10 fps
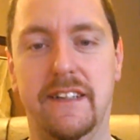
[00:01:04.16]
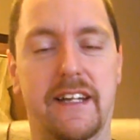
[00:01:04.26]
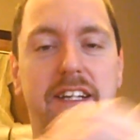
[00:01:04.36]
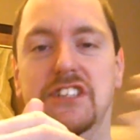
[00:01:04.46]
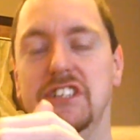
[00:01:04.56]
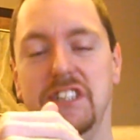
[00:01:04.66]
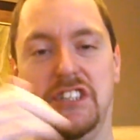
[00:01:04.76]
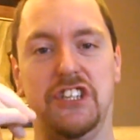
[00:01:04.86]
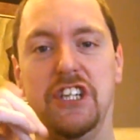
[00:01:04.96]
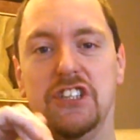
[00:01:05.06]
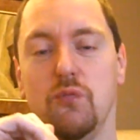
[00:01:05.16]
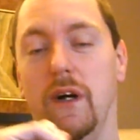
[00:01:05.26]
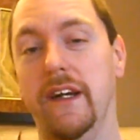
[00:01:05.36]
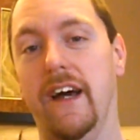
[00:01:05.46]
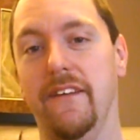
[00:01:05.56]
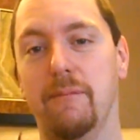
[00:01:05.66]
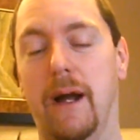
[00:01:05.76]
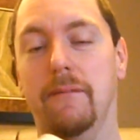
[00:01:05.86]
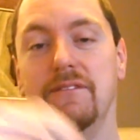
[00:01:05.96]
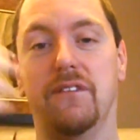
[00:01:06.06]
Did I just exchange one health
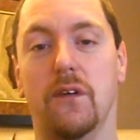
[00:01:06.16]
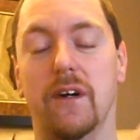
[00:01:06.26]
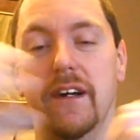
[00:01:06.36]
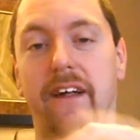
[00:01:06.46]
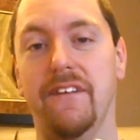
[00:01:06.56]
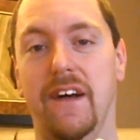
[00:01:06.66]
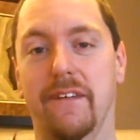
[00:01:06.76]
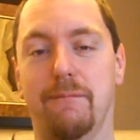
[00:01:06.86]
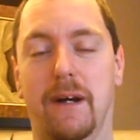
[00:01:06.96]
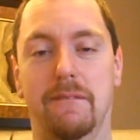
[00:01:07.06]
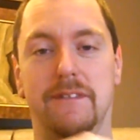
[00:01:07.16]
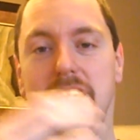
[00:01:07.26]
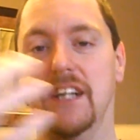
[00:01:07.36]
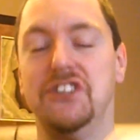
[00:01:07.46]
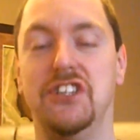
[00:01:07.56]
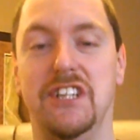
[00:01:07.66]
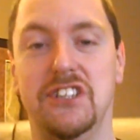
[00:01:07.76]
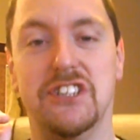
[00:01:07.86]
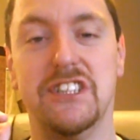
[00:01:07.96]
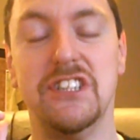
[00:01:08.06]
problem for another health problem? Did I
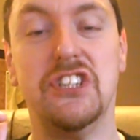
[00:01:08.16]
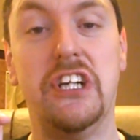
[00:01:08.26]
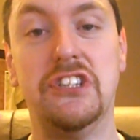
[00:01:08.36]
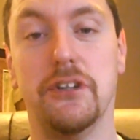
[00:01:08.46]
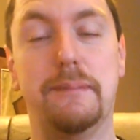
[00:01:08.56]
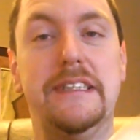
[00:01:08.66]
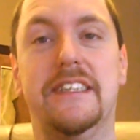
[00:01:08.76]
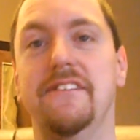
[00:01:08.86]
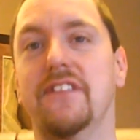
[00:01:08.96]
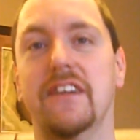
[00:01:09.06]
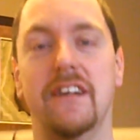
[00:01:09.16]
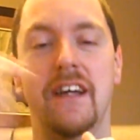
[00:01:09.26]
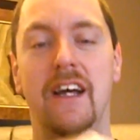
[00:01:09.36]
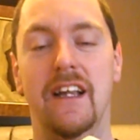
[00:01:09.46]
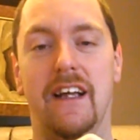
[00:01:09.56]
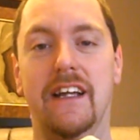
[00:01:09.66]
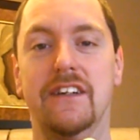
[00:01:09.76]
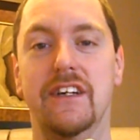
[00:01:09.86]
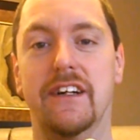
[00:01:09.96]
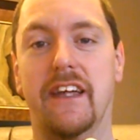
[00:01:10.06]
just exchange obesity for the
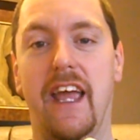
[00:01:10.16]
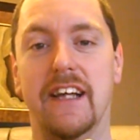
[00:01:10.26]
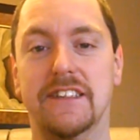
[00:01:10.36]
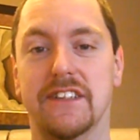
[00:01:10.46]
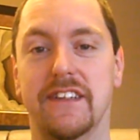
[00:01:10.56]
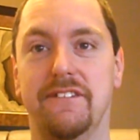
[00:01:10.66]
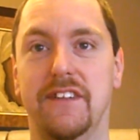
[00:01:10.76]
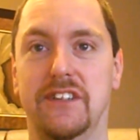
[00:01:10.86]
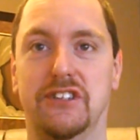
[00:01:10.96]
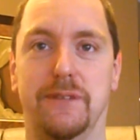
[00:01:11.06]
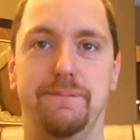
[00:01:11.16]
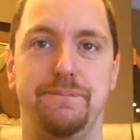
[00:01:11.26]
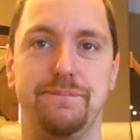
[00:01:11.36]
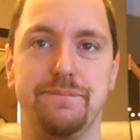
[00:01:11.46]
likelihood of cancer in the future?